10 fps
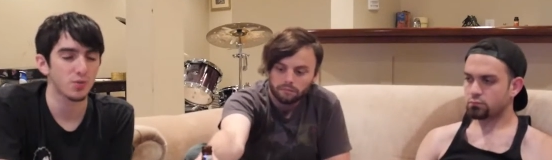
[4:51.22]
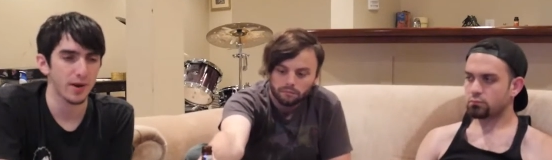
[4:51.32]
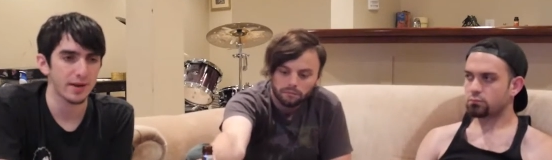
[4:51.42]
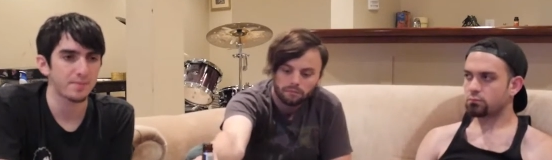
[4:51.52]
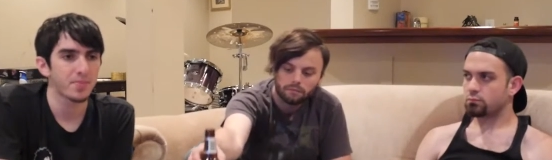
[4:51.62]

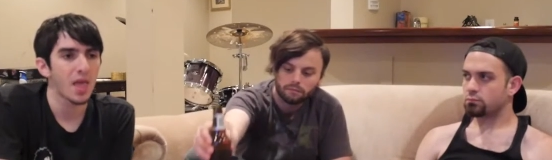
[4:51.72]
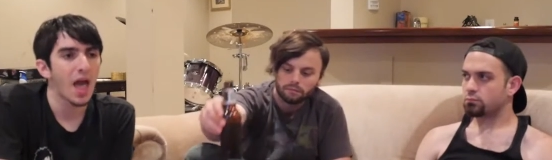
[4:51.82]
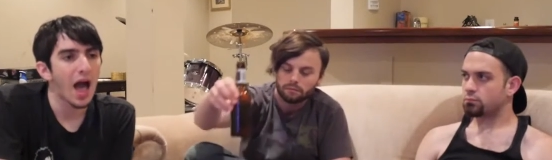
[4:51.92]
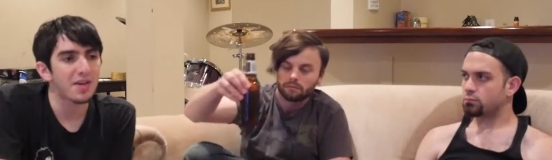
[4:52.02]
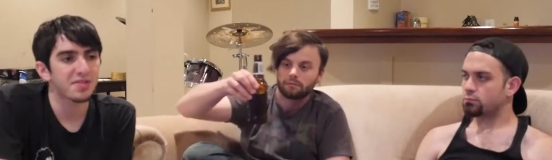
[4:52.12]
Speaker 1: great.
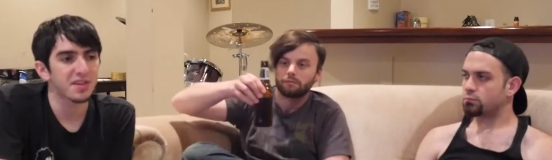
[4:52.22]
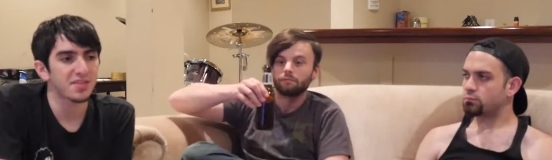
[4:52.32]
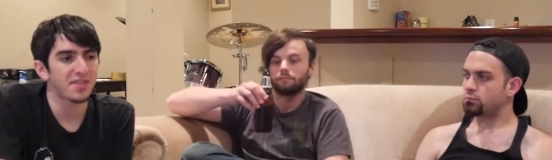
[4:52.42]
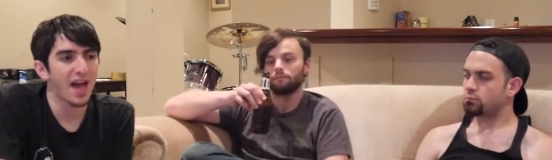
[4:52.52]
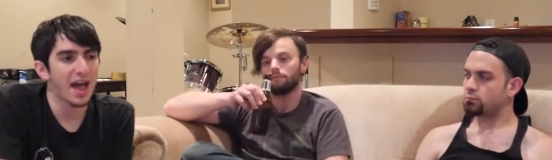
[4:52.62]
I
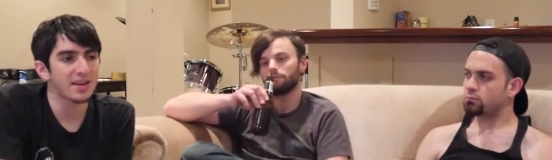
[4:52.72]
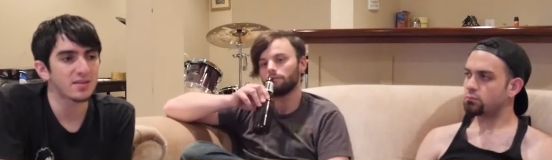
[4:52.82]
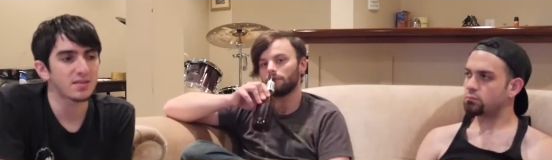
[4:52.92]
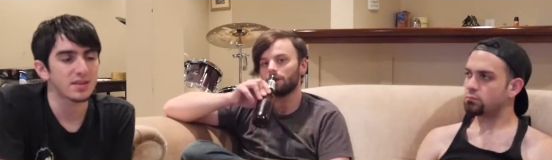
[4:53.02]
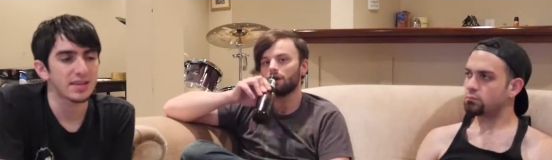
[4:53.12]
think that...
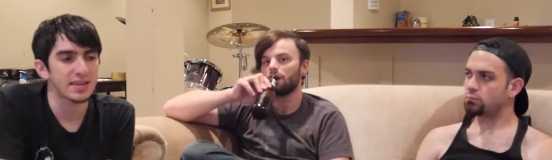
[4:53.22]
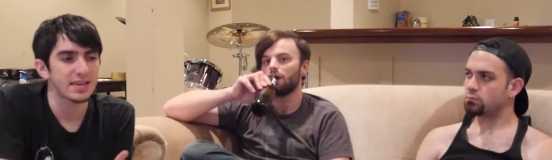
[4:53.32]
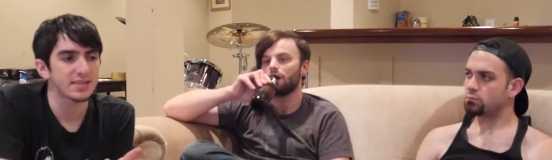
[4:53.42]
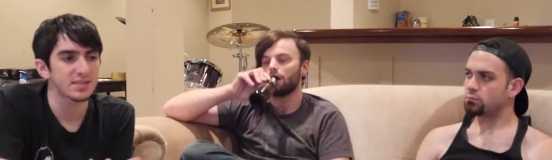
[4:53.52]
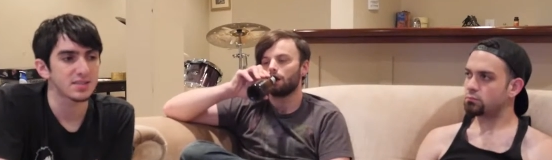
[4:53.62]

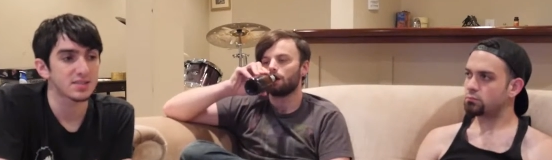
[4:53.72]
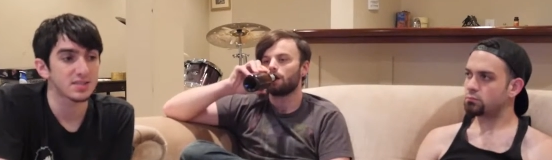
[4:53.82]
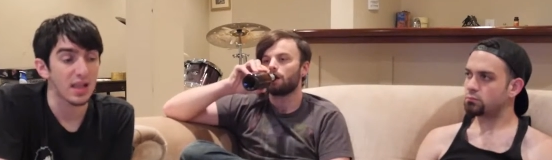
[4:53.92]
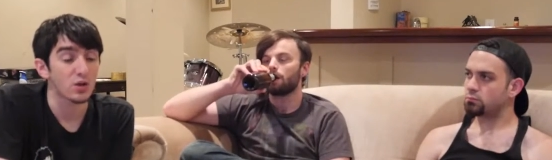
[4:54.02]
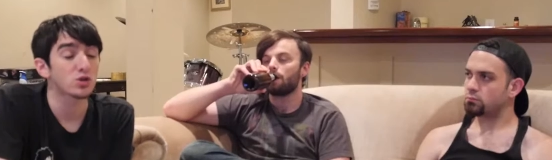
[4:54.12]
He is a
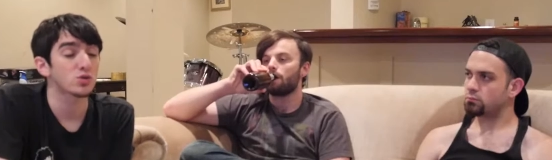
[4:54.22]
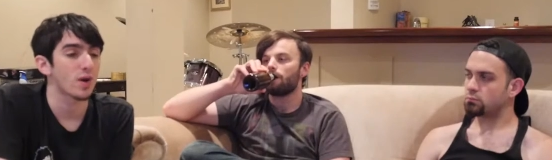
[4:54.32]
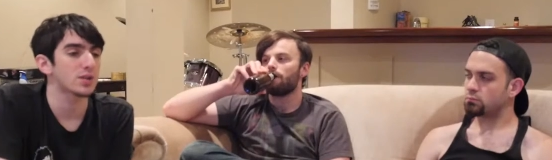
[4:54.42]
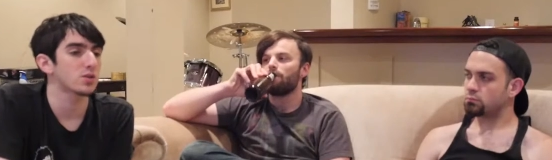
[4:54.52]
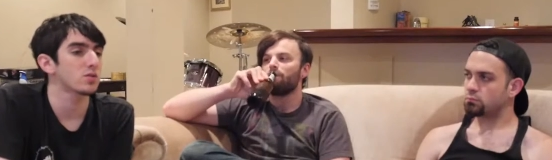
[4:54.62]
stellar
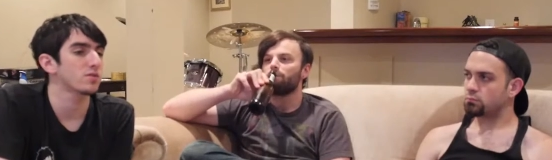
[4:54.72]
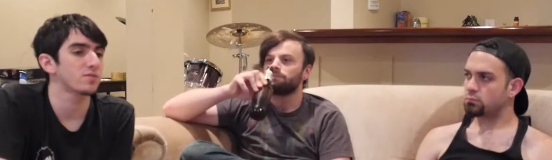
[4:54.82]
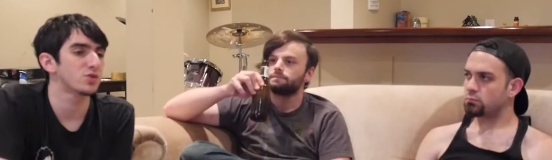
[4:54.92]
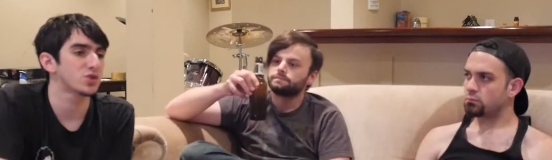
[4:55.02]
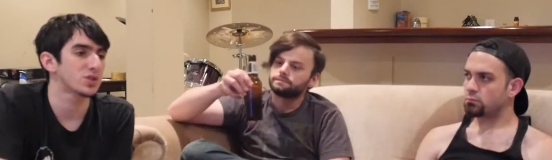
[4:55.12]
director,
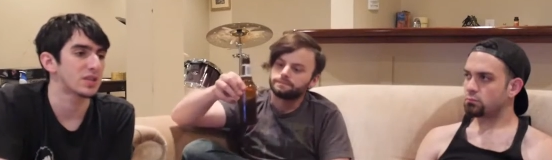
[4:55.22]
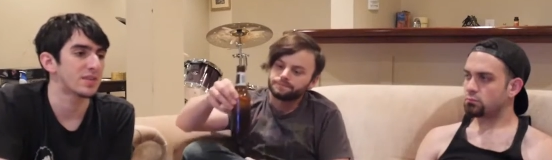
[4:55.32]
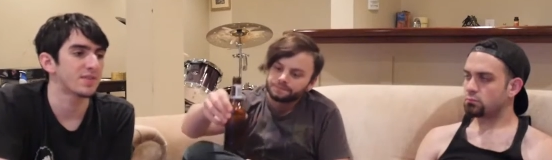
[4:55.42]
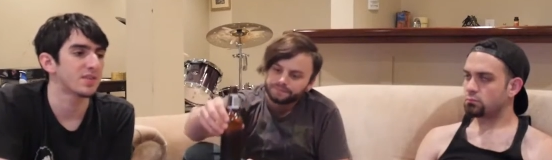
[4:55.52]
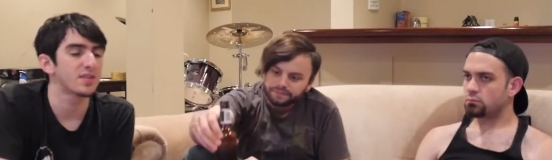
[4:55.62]
just
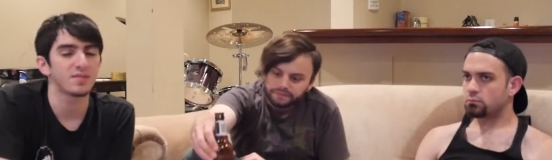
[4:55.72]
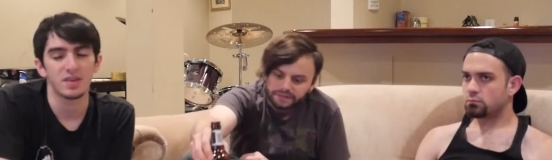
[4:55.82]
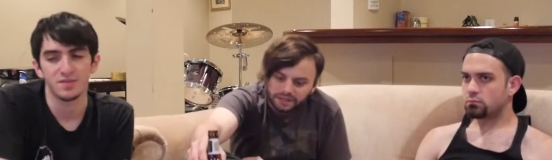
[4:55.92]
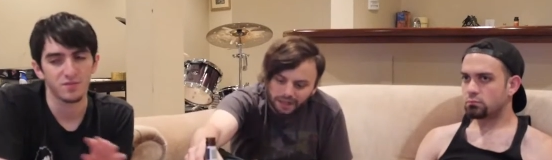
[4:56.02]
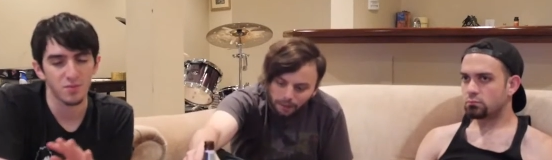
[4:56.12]
even
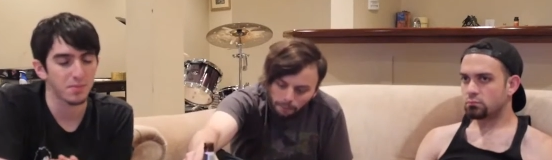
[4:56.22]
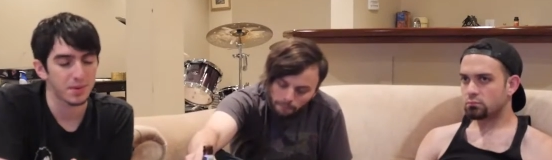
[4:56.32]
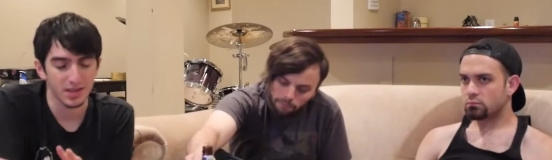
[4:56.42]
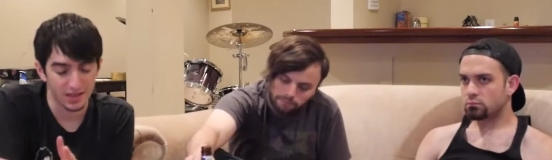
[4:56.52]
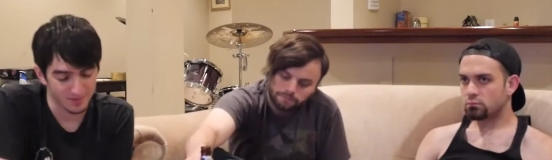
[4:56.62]
even from the
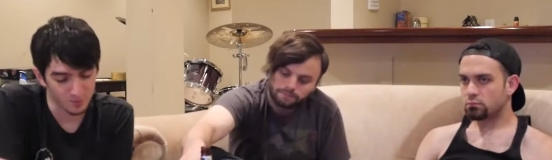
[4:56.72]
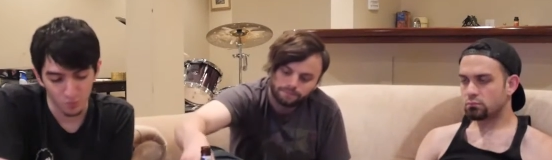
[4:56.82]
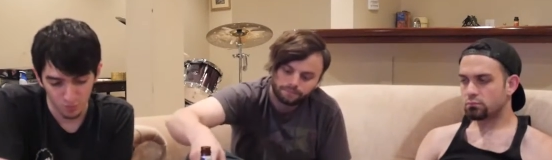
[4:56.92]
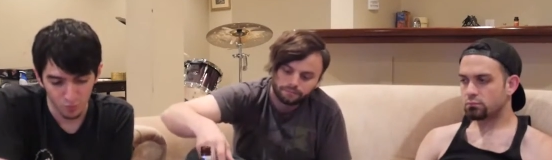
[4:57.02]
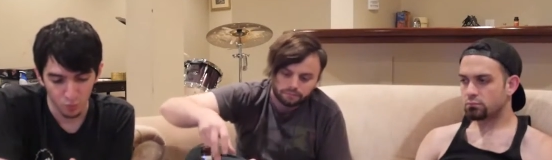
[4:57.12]
beginning, like even
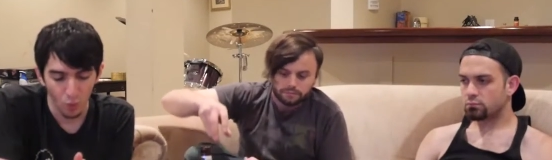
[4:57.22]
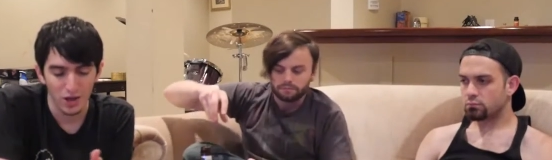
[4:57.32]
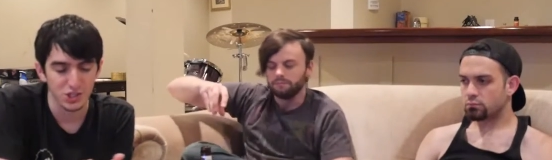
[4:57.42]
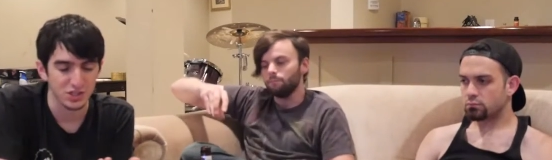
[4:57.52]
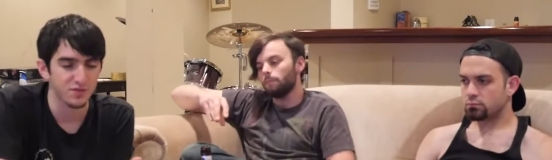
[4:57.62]

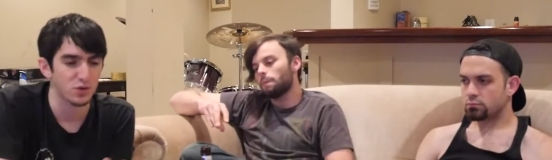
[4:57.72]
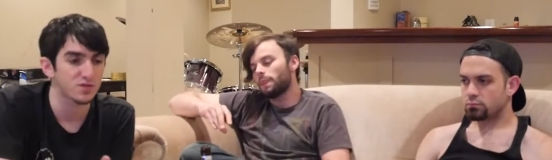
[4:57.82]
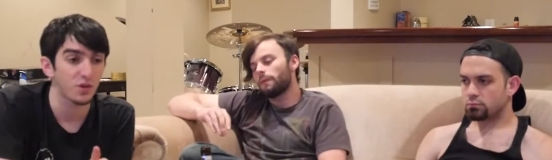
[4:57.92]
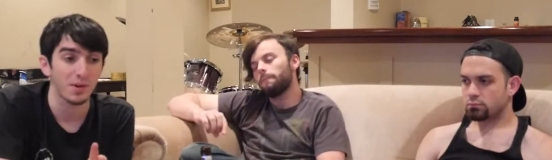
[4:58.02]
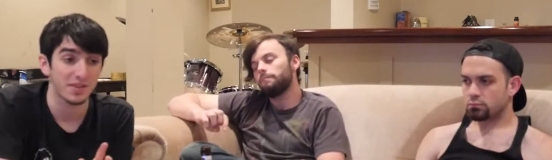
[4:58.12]
watching his first
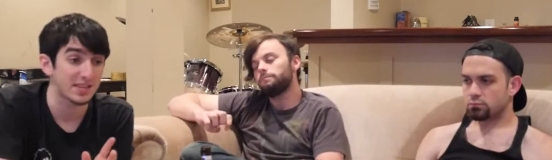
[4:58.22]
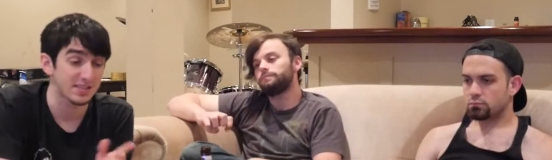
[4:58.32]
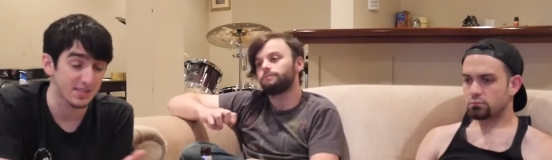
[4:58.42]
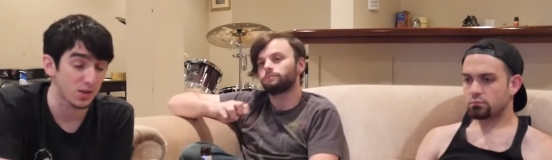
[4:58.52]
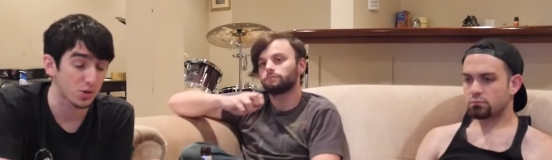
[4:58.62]
film, I think he's a
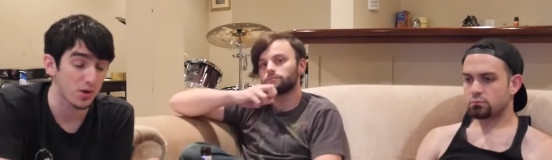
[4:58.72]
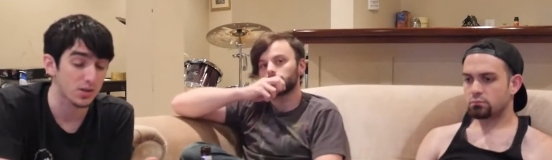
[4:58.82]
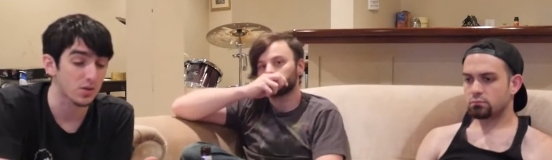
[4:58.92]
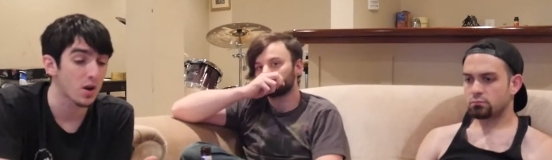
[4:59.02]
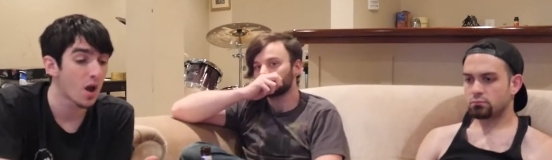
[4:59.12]
stellar director.